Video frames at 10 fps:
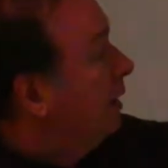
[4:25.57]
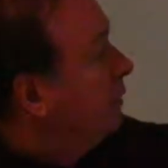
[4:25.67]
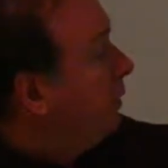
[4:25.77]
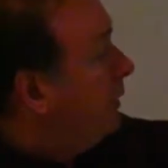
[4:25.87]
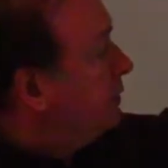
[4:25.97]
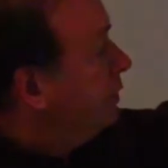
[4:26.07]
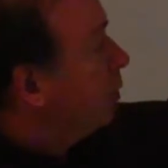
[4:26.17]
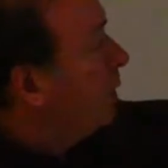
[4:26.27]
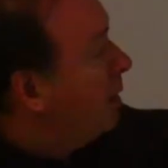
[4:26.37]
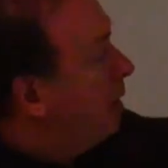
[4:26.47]
So this is
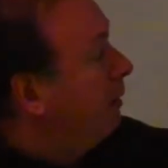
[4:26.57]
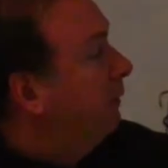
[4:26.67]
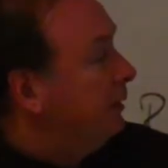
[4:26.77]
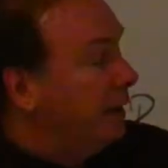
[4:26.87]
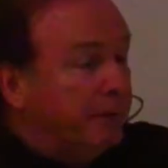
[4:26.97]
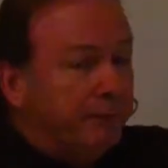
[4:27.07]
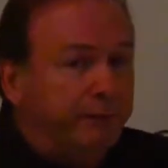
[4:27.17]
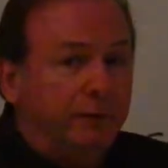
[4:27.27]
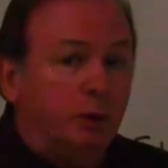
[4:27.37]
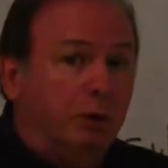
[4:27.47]
where all of the lymph
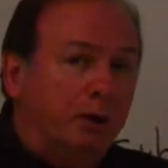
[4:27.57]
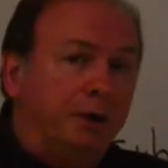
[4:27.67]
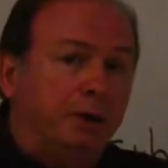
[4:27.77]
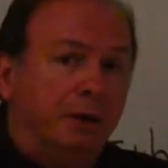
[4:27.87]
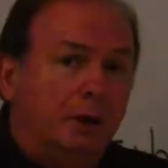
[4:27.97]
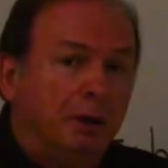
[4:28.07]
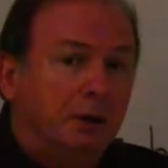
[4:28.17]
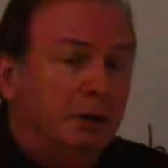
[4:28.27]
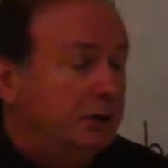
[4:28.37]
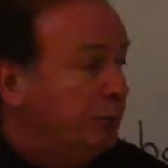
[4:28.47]
fluid
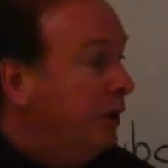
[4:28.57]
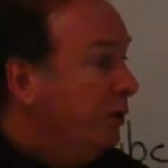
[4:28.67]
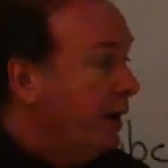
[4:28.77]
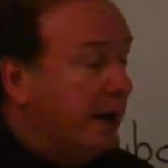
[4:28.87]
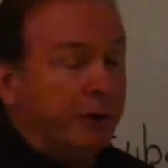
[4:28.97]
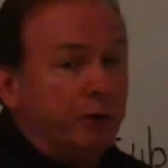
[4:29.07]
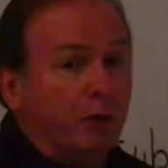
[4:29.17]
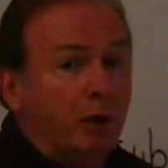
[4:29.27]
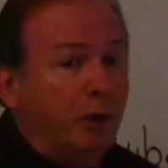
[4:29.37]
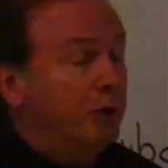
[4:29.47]
that's been drained through
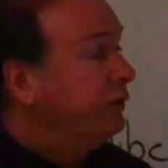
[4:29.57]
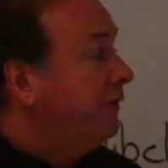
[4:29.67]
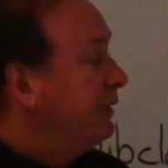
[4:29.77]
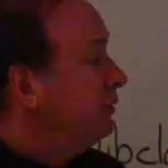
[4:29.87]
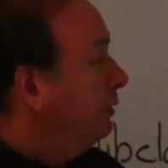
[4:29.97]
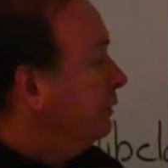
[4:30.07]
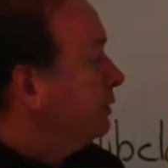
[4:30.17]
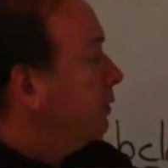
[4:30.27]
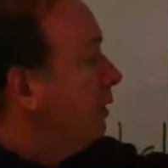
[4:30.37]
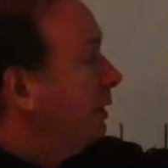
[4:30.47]
all those vessels
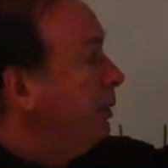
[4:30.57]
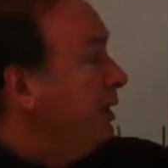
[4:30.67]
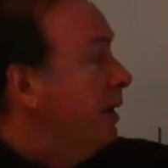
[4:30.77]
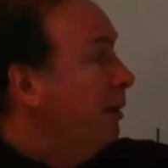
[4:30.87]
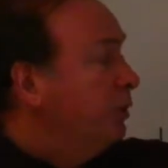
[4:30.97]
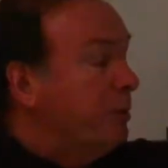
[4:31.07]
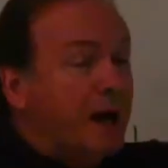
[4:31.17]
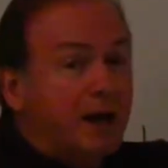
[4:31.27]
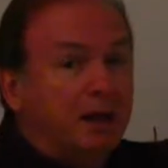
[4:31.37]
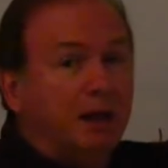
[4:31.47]
is going to be dumped
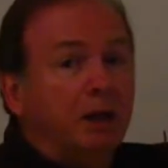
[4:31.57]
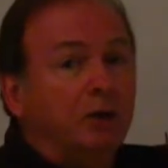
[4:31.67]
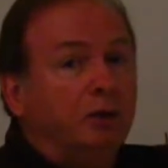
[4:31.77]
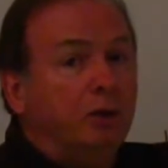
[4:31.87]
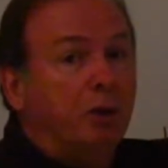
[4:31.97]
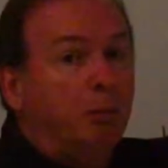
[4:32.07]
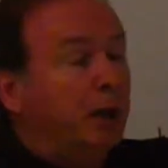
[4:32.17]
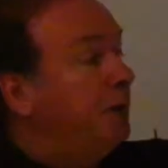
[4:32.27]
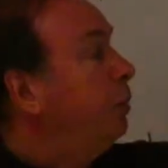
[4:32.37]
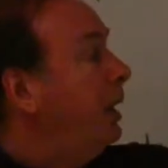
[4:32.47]
back into the
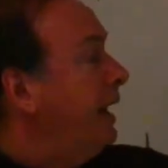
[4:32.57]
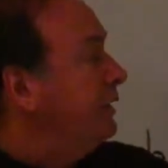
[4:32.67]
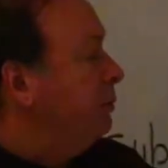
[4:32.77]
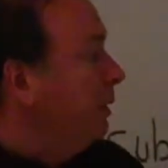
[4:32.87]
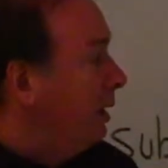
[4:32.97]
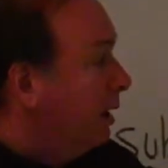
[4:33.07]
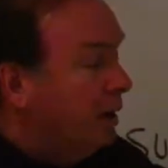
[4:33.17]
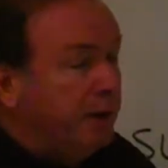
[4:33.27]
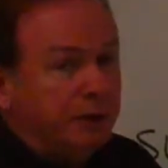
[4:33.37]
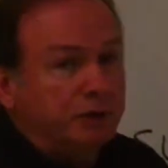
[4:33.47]
blood plasma
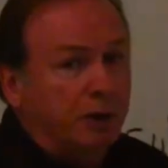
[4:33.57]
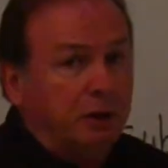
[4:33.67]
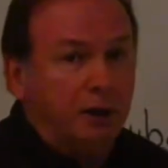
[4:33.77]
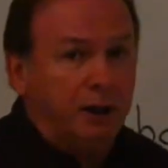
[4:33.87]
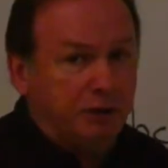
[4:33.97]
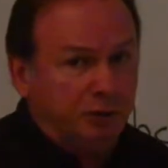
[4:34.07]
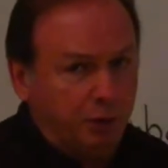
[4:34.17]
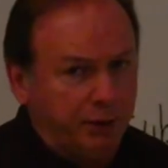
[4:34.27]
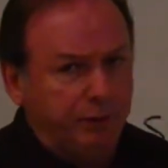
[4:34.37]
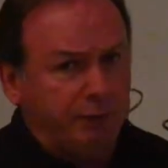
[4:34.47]
that circulates
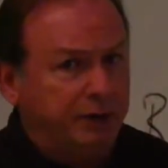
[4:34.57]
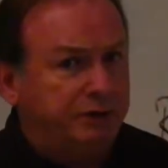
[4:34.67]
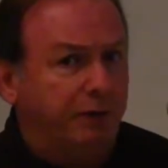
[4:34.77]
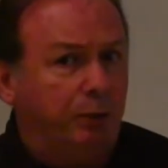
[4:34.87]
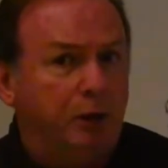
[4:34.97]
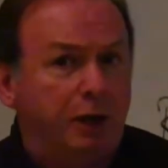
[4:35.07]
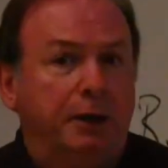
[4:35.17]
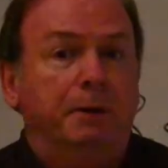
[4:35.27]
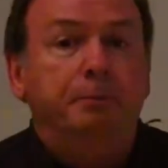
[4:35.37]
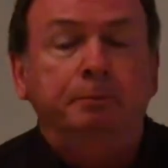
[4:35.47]
with the rest of the blood.